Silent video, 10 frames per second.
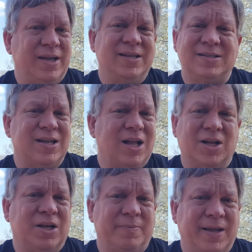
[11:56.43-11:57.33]
it's not
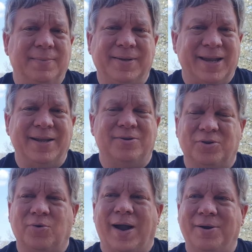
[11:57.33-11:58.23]
going to be able to handle the
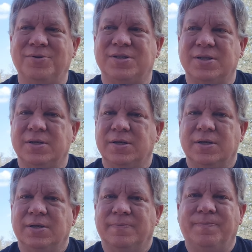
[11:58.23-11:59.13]
crowds,
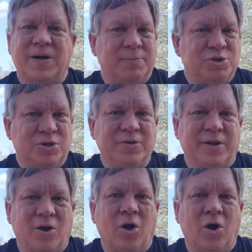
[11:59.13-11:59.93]
but I'm sure they're